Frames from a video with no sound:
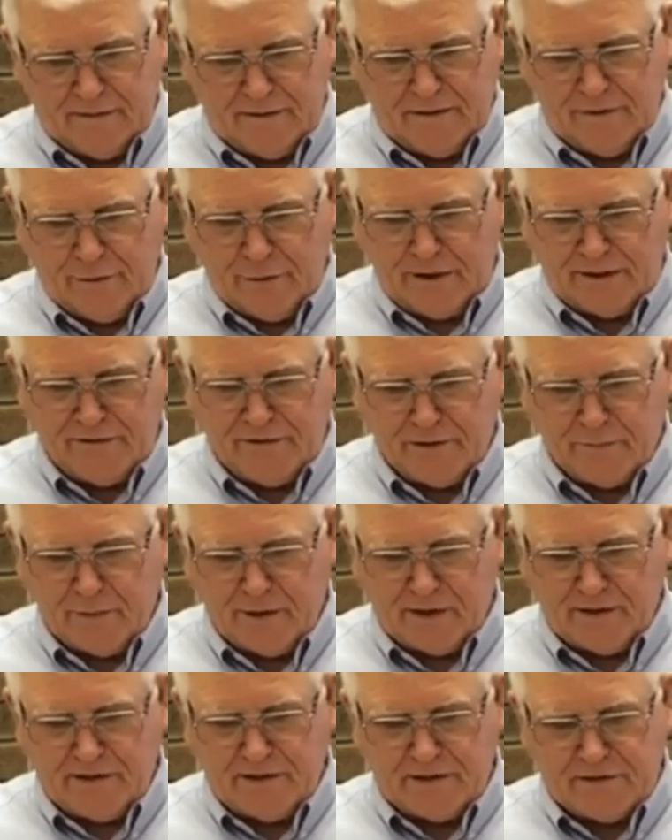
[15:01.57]
who had the
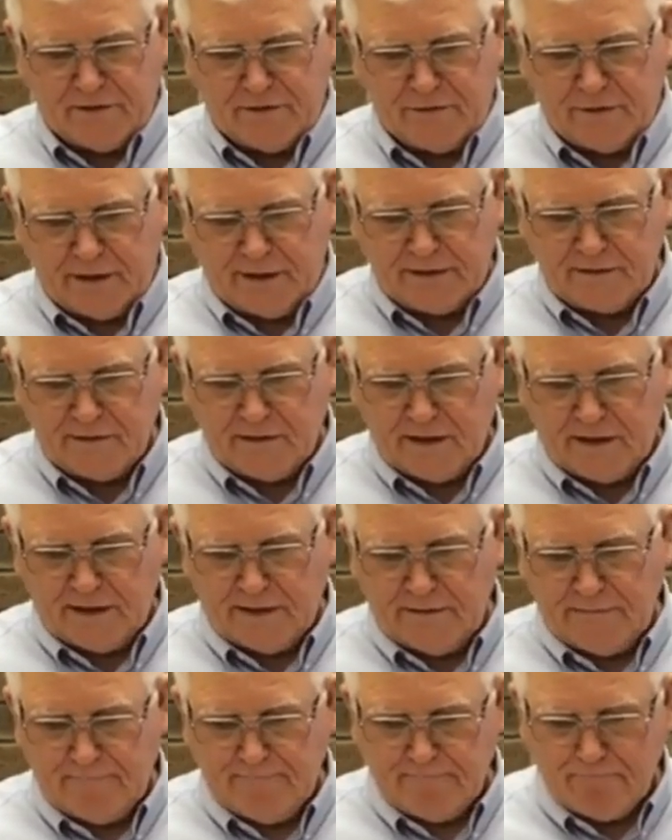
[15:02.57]
ability to translate.